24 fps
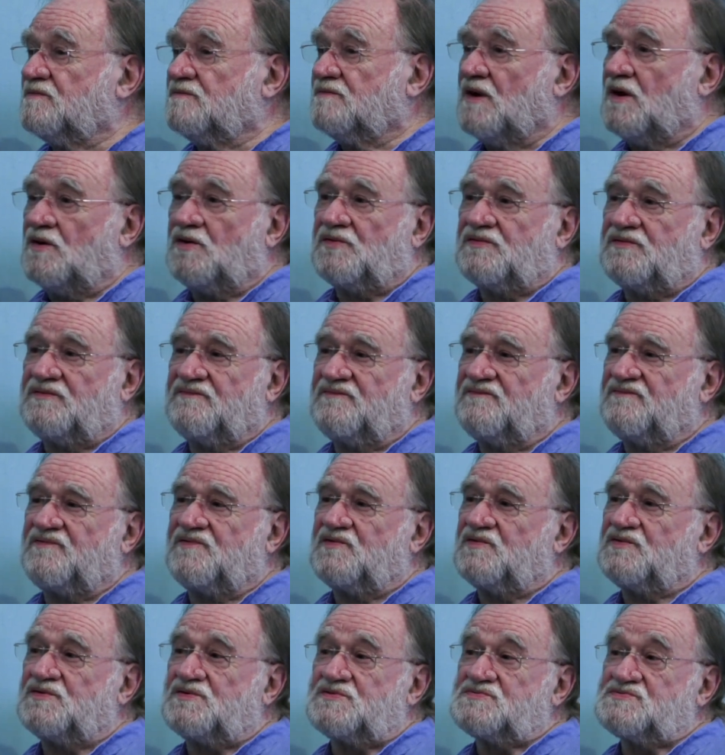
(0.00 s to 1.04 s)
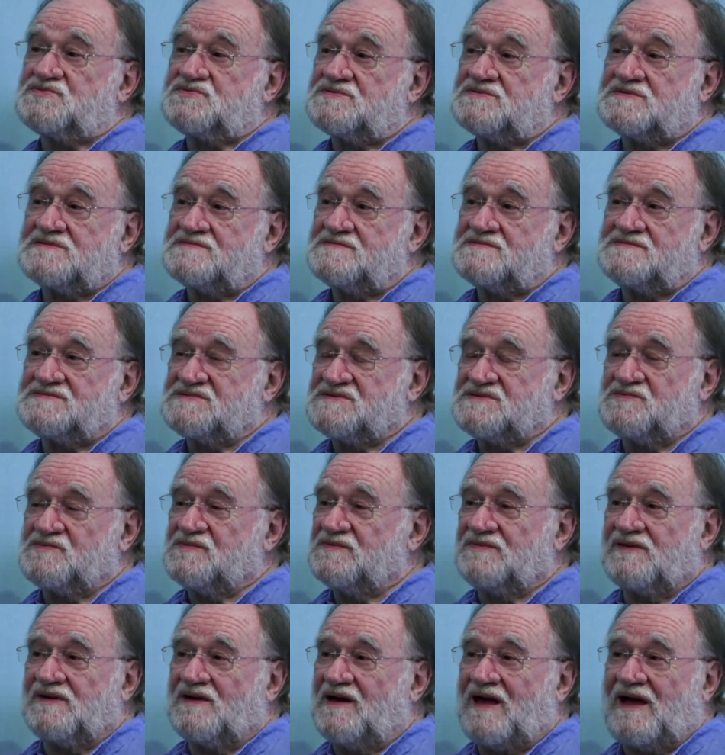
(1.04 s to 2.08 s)
a lot of furniture, so
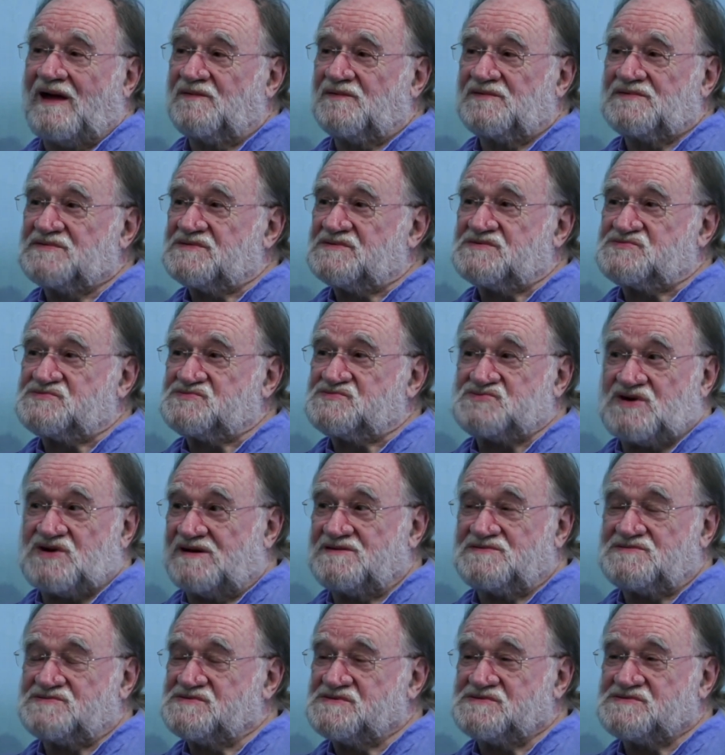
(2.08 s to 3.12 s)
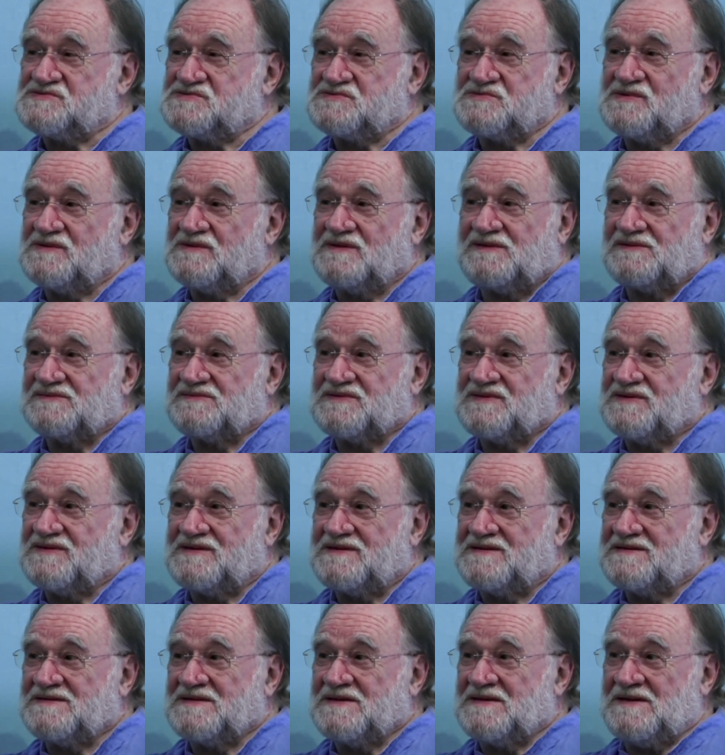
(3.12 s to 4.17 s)
the house has changed since you were last
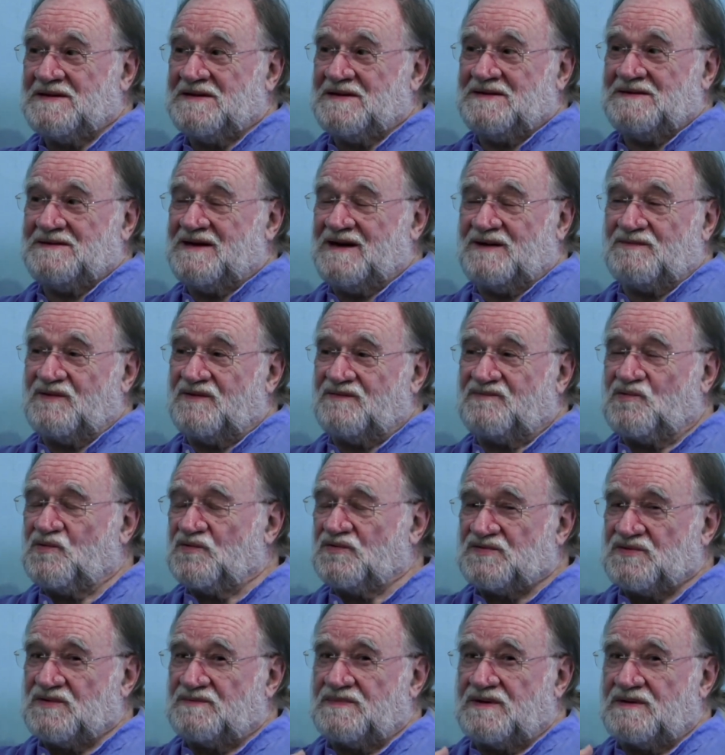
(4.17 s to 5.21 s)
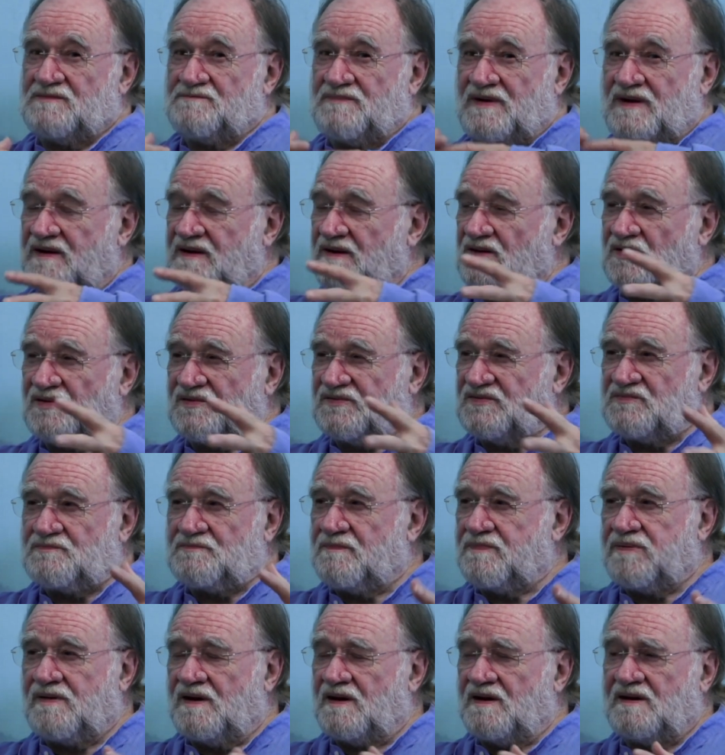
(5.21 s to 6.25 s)
there, and we've also been buying a lot of
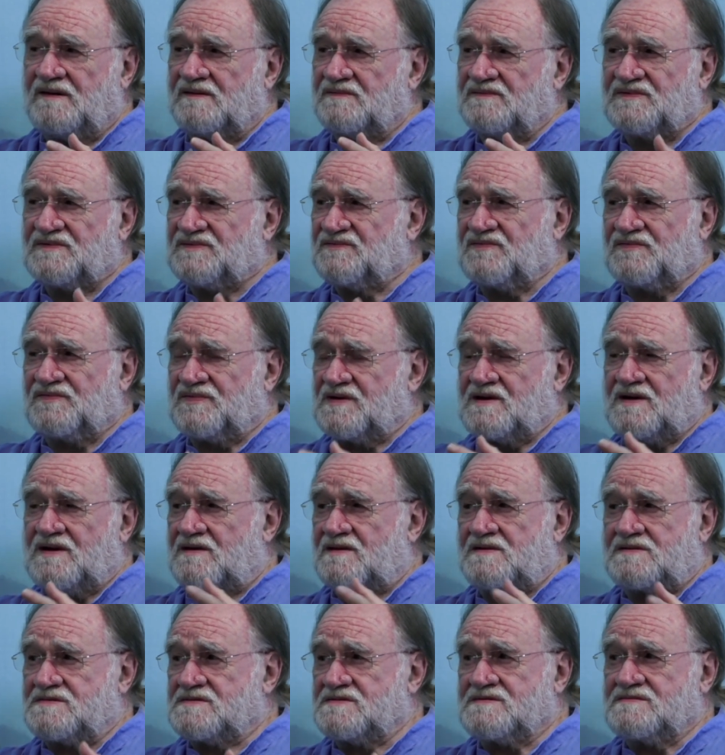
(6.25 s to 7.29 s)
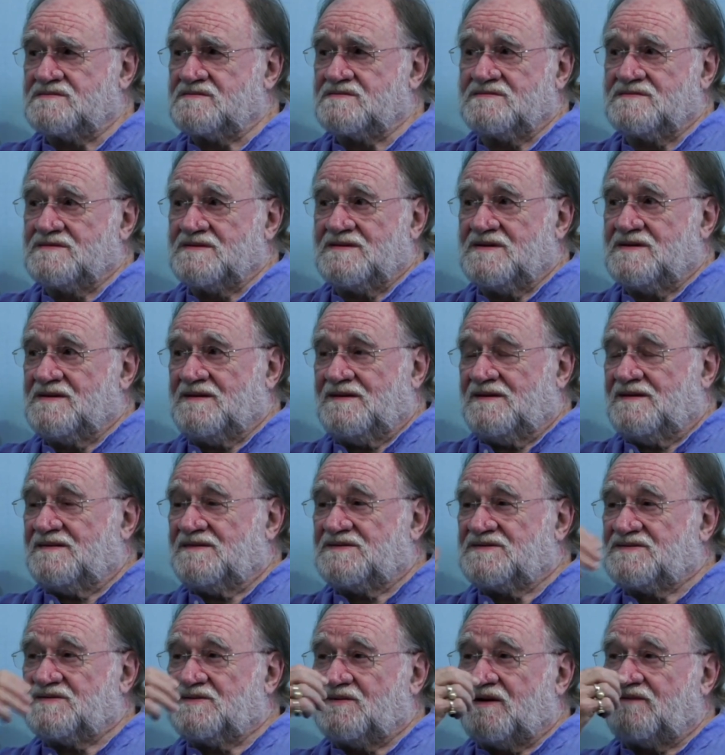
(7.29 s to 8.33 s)
plants for the garden.
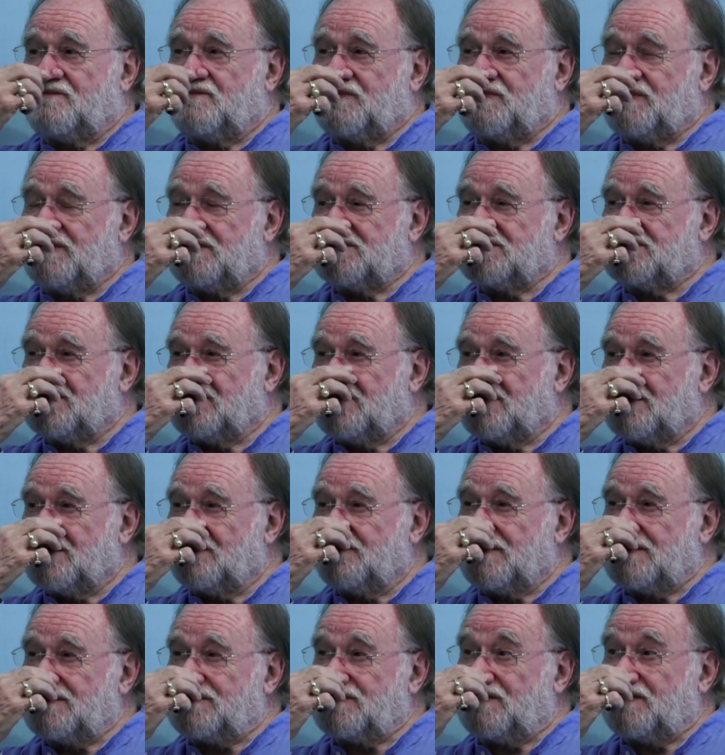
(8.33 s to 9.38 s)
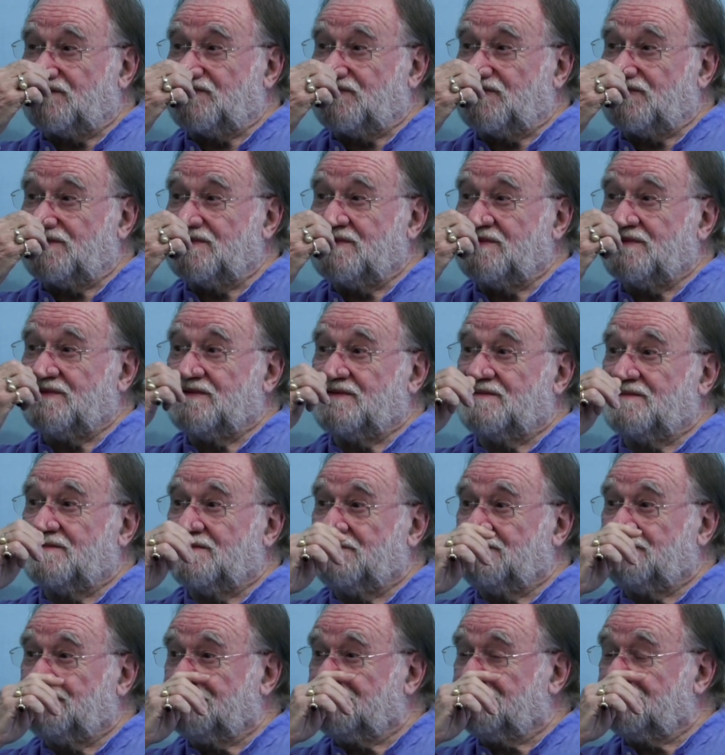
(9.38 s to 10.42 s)
So everything is a little bit different
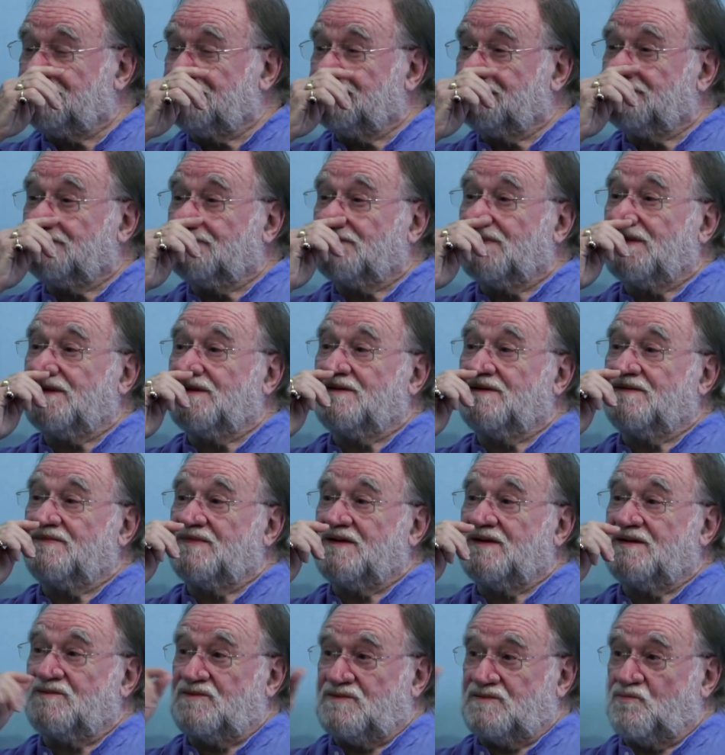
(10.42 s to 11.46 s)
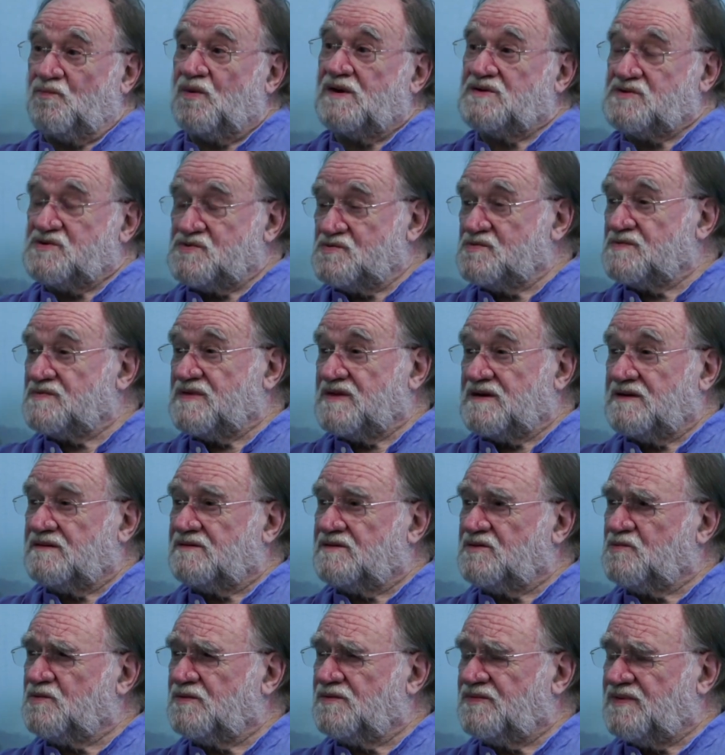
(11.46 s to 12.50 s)
than when you were there.
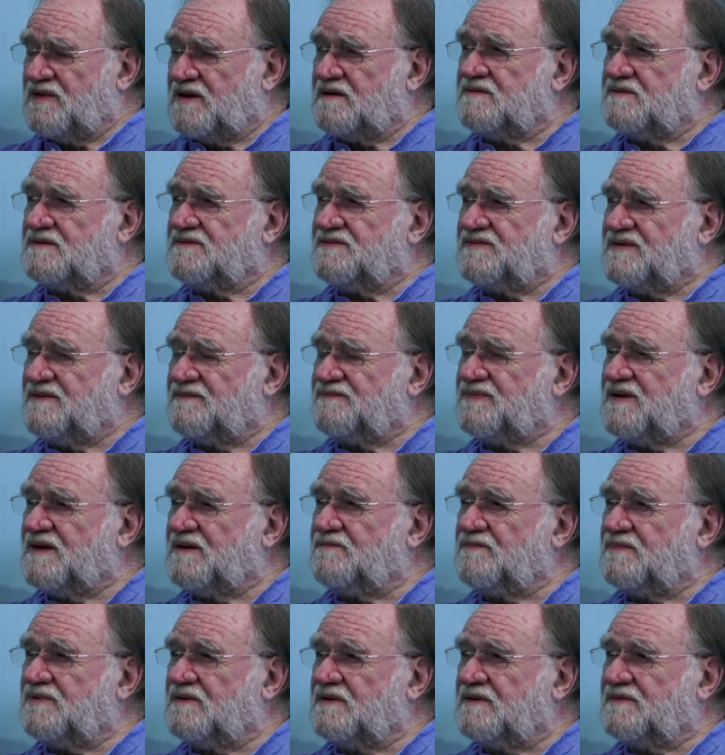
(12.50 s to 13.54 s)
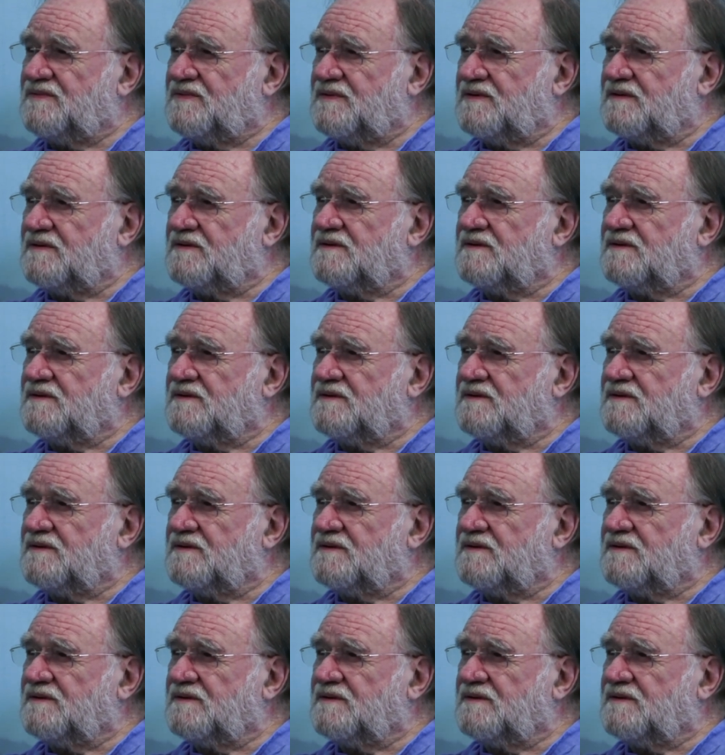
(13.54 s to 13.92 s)
You were there in September, I think.